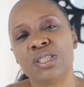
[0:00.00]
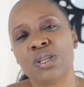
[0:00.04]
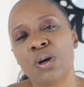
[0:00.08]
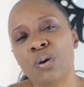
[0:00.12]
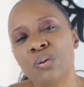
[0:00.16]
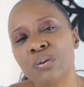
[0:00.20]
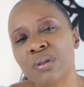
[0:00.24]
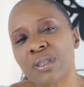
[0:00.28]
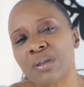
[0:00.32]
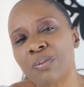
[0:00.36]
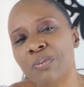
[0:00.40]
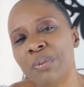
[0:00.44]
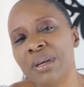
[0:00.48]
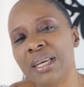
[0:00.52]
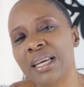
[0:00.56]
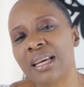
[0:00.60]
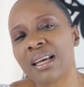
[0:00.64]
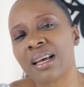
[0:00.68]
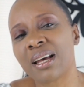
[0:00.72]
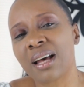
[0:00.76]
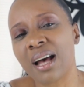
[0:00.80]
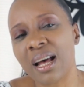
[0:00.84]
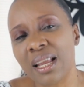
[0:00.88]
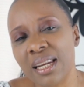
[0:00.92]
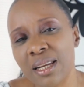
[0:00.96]
Don't be
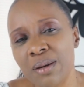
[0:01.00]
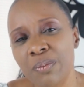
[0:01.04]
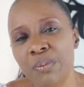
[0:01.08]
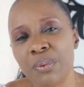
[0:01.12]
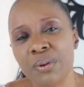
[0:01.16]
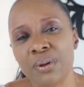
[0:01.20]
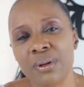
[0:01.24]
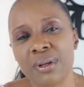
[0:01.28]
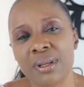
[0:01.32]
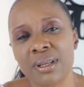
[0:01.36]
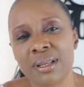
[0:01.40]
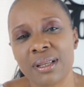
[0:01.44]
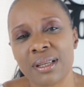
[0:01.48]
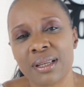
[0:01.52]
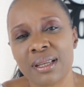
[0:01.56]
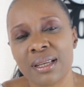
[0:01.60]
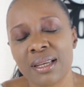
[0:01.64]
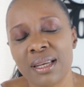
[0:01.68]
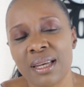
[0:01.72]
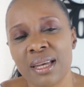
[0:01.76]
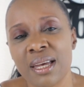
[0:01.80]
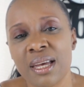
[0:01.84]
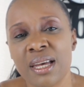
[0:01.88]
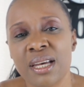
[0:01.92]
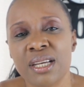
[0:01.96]
gullible.
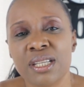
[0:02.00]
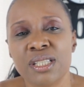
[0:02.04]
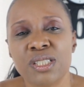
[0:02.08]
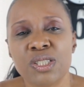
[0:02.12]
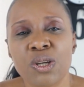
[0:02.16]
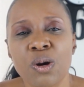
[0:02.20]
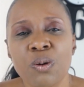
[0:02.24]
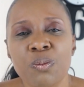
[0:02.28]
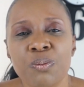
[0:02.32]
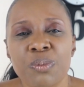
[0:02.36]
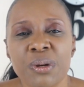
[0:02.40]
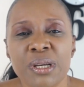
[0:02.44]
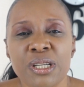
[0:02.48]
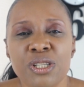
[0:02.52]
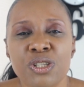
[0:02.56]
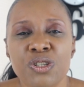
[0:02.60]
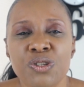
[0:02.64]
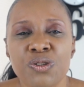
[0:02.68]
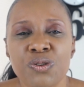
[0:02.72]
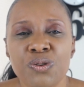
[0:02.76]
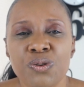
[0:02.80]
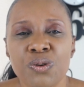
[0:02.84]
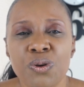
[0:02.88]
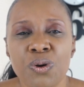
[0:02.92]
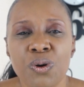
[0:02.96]
Don't be
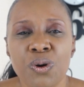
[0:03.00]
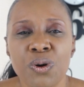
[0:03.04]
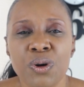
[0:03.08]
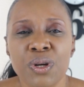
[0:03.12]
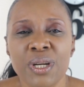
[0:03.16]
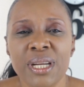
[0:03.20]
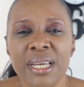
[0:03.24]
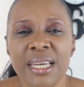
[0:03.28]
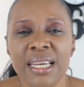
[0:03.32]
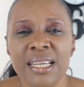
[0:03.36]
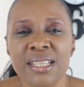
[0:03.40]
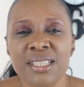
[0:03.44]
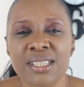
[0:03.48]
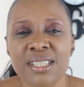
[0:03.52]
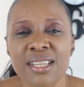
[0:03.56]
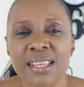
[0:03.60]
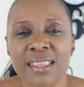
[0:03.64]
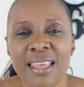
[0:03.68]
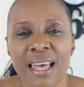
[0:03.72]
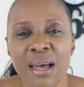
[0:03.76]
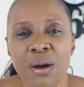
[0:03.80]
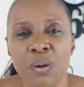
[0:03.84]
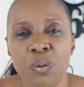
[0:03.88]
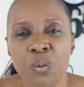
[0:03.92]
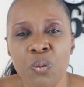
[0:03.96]
drawn into
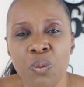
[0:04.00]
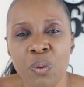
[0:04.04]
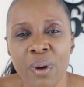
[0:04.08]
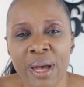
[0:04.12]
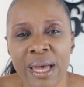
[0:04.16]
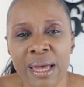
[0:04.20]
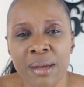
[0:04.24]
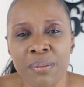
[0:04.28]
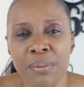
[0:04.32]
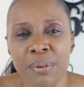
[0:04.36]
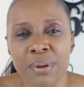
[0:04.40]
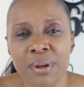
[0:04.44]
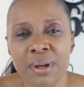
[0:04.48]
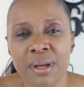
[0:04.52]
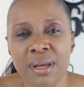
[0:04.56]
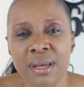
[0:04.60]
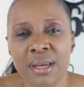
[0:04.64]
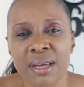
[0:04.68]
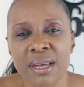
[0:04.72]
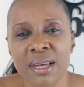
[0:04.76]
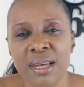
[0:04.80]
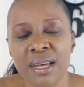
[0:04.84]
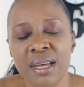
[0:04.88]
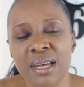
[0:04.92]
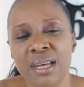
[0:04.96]
that web.
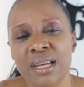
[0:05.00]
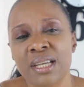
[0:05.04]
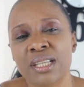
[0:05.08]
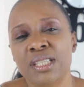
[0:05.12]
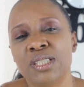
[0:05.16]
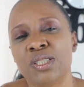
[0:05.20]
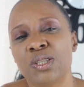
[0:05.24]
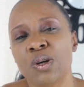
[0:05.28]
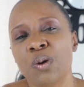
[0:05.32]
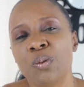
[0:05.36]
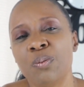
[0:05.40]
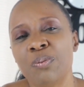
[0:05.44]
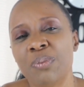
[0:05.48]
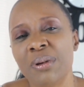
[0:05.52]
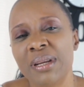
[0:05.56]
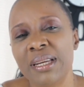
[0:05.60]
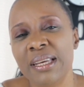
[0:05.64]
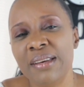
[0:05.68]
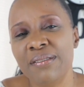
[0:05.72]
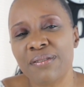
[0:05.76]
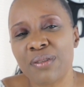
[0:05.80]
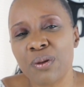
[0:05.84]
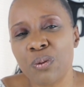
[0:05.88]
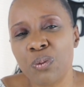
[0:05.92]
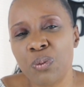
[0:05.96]
Don't
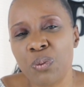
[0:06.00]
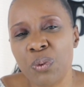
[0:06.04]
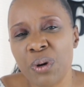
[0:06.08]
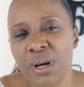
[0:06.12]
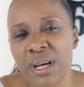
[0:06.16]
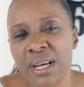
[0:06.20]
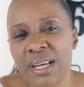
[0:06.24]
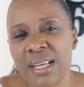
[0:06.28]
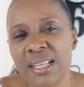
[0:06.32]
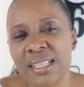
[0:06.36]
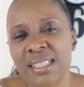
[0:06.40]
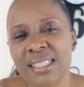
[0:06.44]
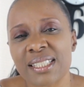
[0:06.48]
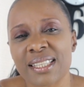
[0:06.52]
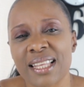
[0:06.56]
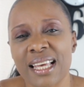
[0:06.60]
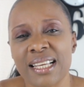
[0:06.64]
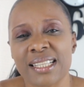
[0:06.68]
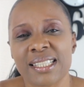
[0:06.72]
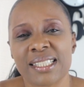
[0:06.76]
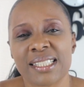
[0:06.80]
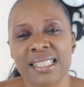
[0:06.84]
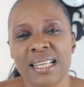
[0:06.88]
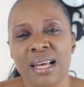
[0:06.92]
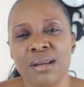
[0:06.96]
believe the words
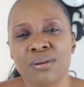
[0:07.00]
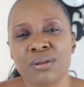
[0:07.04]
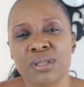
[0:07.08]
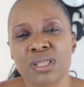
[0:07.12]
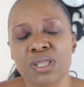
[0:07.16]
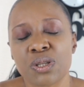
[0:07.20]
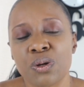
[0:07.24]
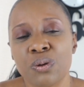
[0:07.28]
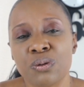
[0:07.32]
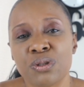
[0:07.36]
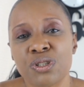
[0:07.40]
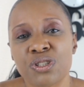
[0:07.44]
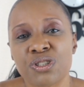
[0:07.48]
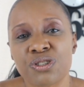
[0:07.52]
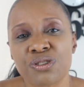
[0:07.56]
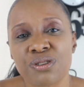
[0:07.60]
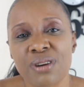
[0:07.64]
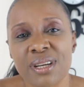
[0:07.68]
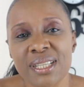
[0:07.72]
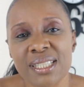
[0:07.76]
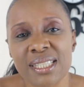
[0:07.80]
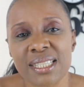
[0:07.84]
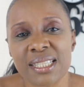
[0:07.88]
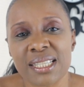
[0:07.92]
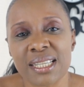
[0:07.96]
that sound so
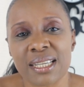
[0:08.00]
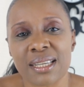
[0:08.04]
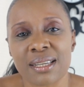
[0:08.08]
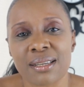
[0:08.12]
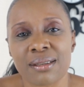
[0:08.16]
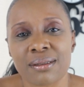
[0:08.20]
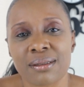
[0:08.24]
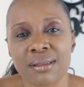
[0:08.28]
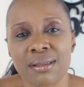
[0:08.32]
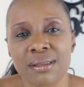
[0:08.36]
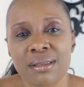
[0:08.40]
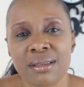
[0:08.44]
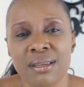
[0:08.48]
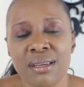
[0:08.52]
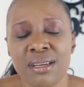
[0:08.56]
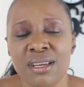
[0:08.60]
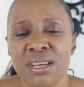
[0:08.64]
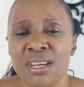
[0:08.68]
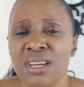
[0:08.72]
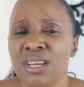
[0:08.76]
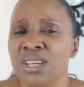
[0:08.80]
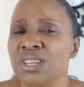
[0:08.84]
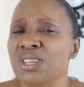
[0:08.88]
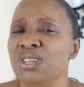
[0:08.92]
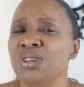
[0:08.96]
trusting.
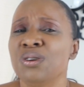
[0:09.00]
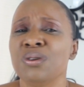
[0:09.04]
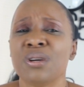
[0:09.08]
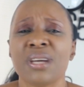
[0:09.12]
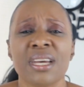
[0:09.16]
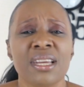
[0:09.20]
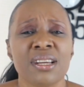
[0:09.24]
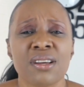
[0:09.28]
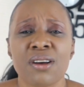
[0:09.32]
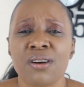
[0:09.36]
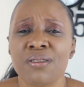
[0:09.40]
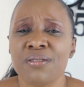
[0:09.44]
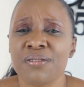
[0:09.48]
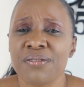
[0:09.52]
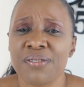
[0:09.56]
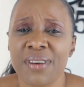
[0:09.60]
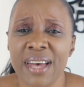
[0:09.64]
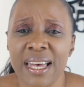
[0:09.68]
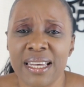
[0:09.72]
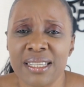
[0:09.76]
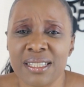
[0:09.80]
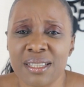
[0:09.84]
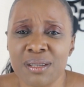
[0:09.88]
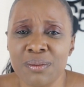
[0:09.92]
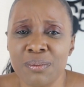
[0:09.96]
You can
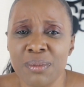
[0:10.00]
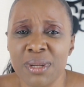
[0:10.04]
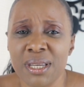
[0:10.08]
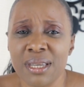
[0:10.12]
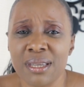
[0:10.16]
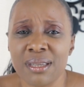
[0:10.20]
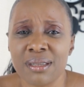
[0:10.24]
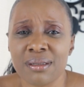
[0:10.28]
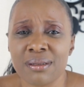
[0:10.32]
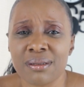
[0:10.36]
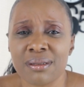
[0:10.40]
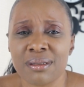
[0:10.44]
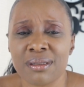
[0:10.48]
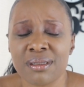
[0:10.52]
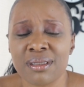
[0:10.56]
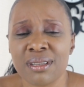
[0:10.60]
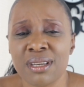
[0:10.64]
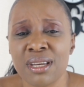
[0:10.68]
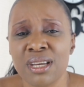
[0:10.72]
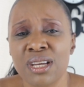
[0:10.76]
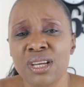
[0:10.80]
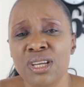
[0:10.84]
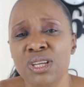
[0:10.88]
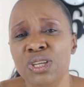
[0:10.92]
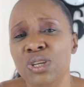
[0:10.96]
confide in me.
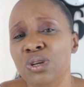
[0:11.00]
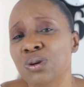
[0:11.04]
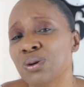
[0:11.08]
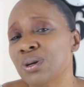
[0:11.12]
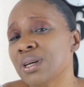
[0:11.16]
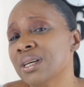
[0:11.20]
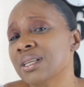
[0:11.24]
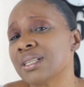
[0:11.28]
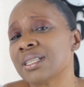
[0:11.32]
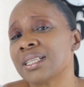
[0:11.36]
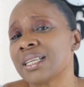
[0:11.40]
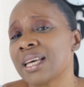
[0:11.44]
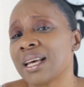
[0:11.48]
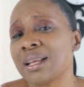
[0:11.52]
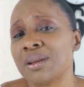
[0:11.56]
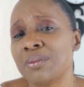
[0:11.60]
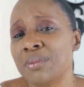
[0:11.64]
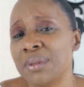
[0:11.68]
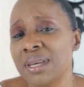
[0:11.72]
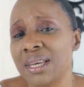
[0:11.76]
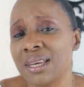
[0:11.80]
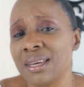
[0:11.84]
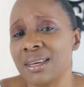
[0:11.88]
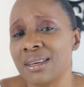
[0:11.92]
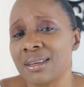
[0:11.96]
You can tell
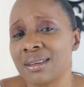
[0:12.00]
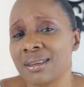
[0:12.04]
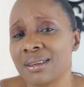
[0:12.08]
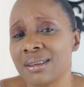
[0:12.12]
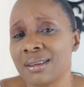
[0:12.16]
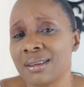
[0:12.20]
me.